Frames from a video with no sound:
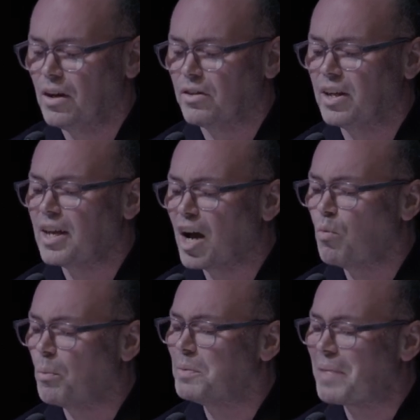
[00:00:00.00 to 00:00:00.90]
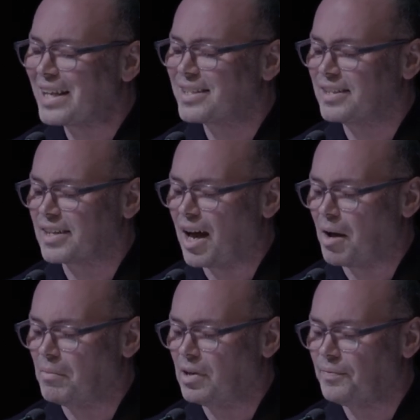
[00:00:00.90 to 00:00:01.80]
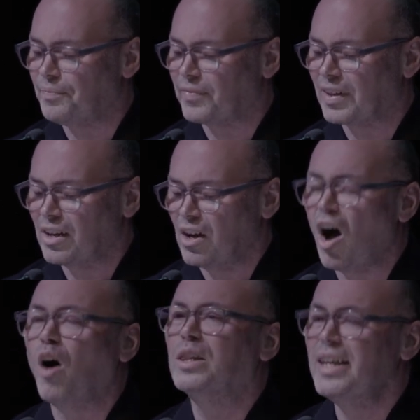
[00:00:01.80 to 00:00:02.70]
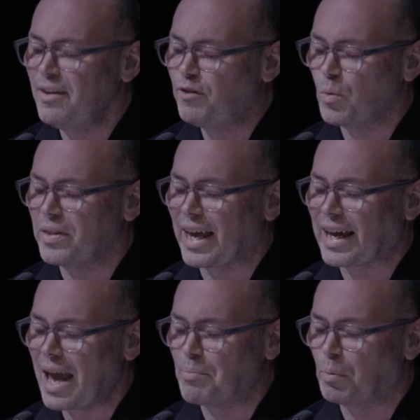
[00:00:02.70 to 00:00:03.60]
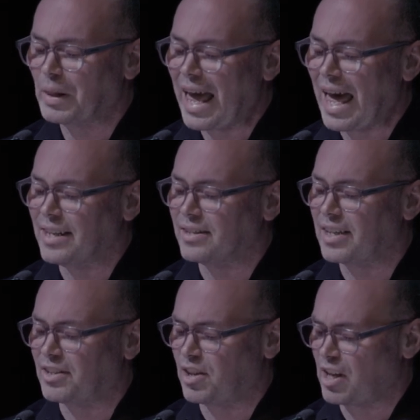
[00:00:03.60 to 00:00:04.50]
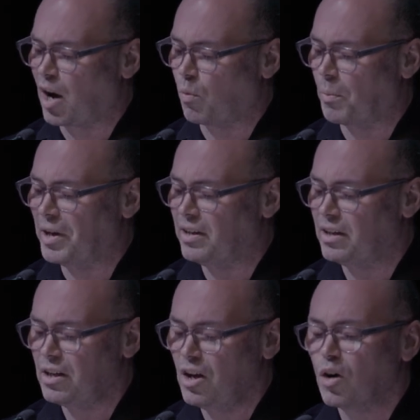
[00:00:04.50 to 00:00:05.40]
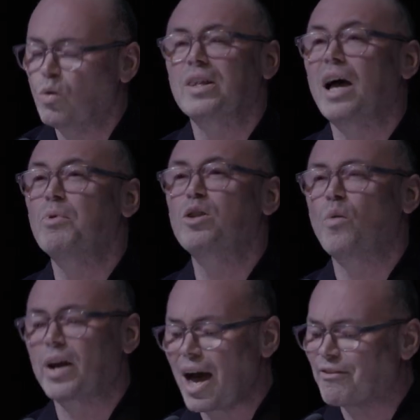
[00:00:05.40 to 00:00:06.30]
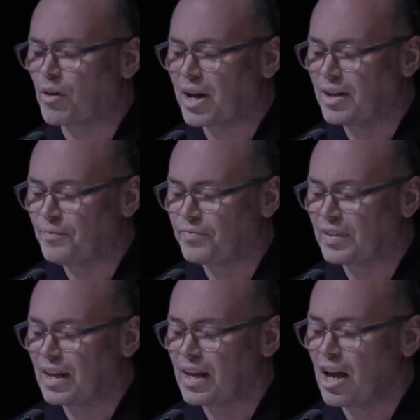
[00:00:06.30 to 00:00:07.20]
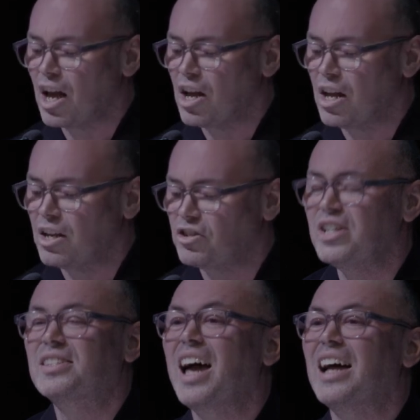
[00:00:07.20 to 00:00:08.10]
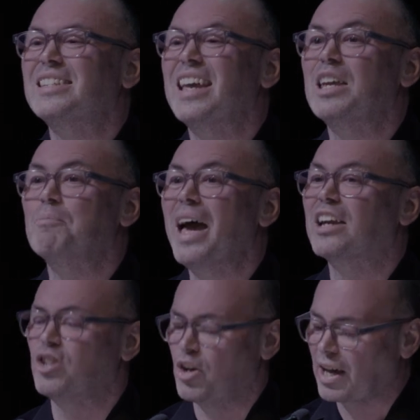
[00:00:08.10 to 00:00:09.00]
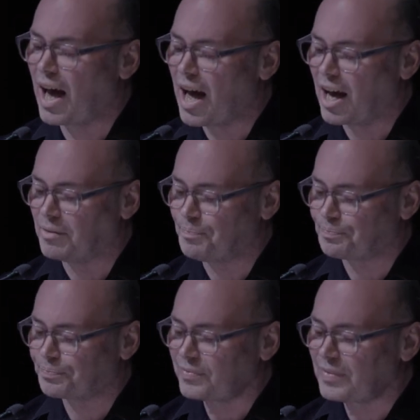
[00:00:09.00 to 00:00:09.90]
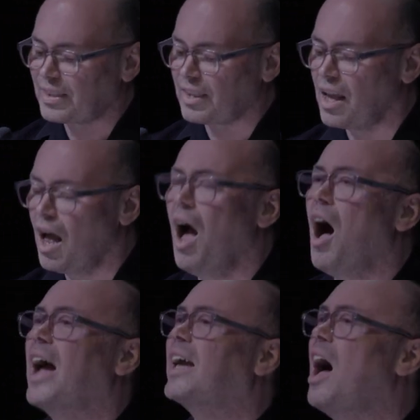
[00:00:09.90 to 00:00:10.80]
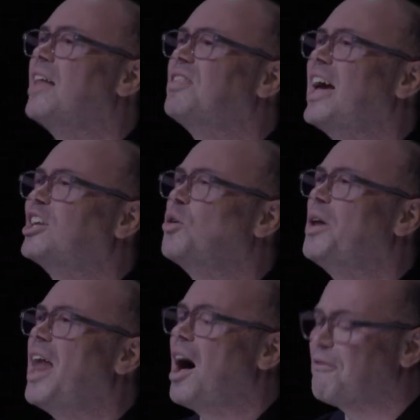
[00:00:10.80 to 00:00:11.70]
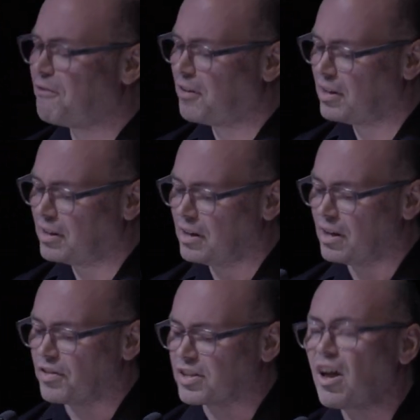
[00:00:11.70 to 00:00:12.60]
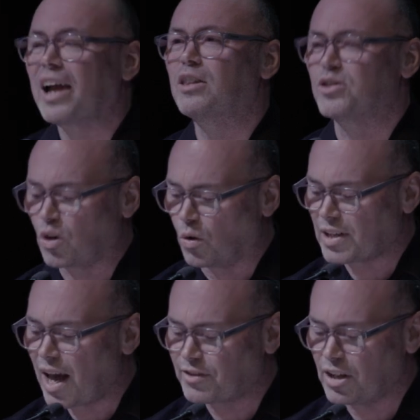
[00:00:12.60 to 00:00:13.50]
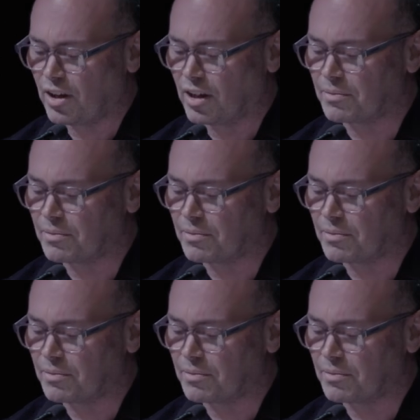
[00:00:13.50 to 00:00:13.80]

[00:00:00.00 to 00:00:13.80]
The young woman pats his arm. "I'll leave you in their capable hands," says the young woman. "Good luck with your recovery." She starts heading back to her car. "I can't thank you enough," the cyclist calls after her.